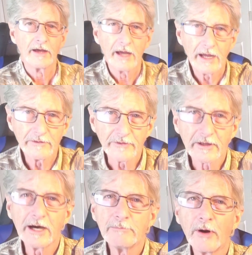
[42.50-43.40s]
has a
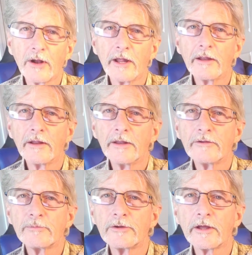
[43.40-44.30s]
cup on it. This
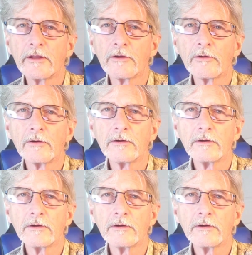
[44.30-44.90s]
particular